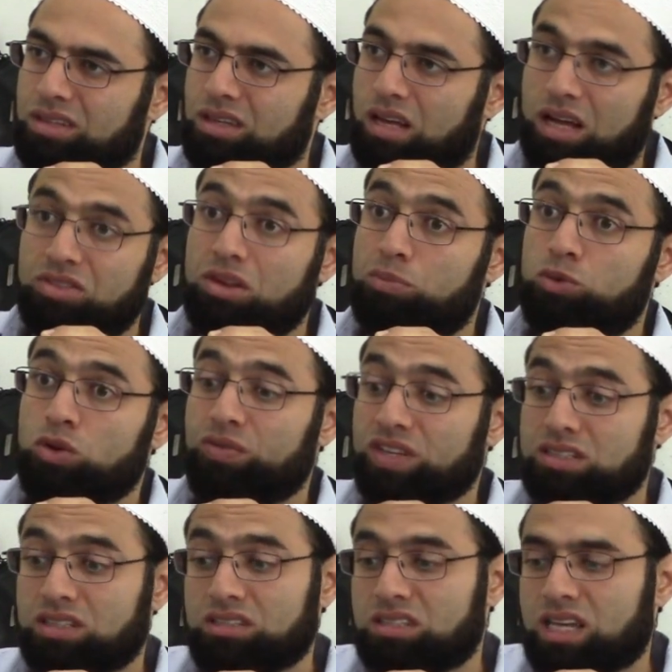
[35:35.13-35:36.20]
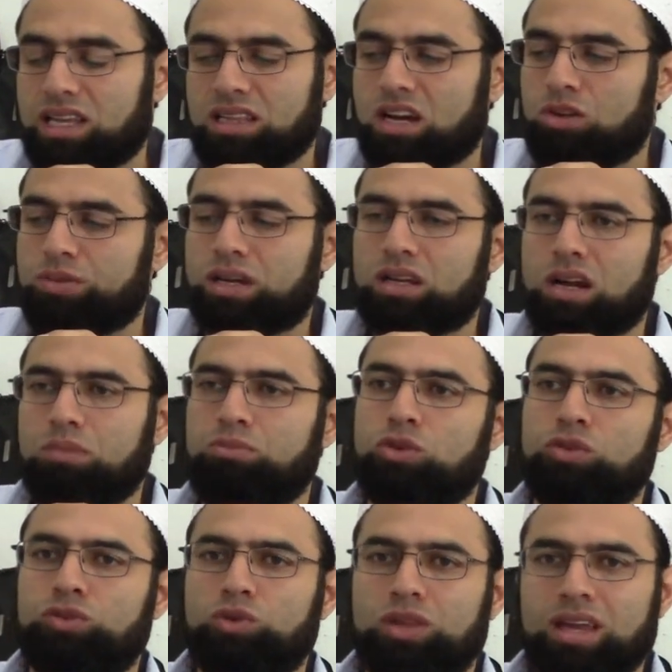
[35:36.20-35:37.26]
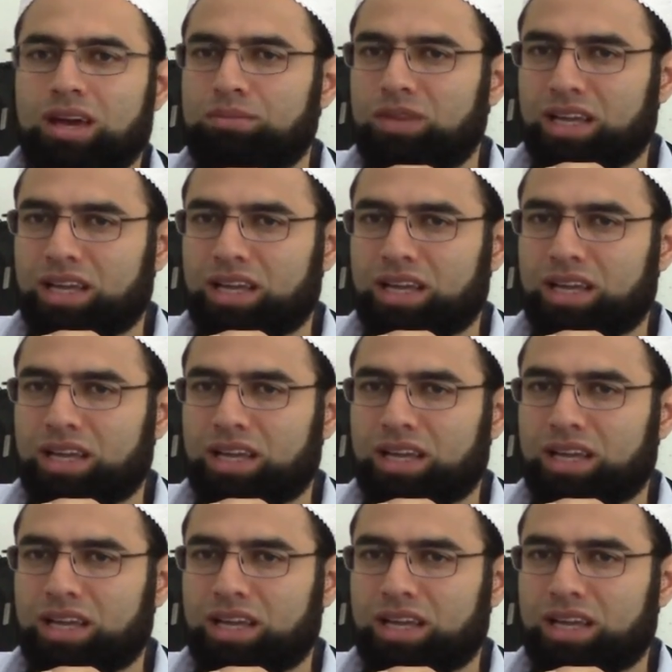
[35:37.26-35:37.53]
And the proof is Sayyidina Abu Bakr approved with him